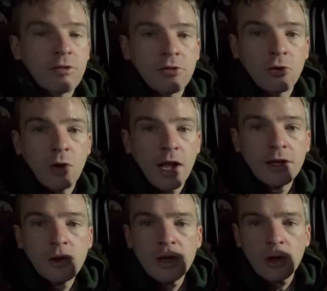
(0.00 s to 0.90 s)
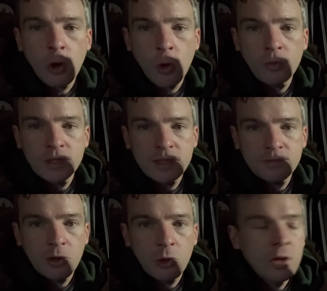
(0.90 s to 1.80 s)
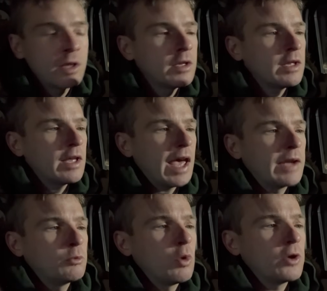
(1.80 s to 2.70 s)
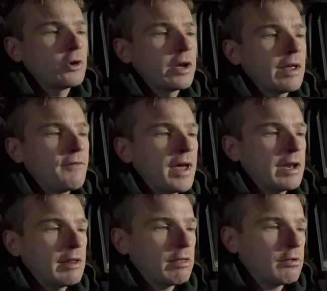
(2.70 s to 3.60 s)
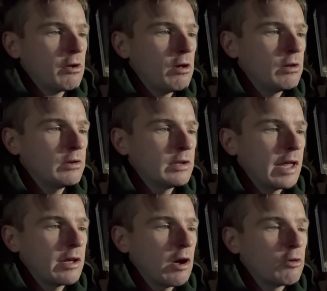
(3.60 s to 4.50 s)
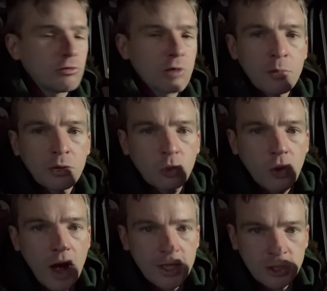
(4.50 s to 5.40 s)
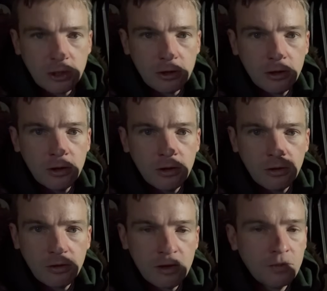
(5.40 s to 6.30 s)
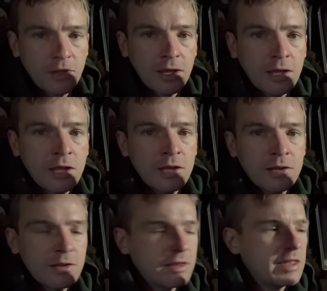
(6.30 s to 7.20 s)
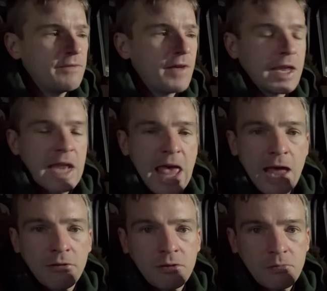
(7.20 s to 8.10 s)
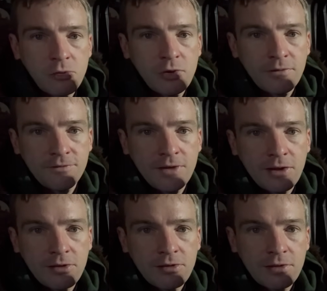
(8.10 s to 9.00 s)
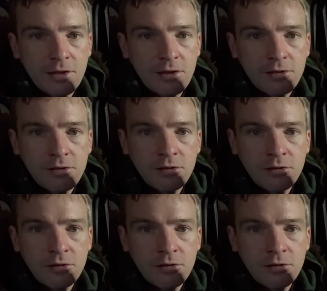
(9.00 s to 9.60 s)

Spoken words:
So I'm gonna go into Home Depot and wondering if I can install like a rubber washer or something. See if I can hack some sort of fix to this.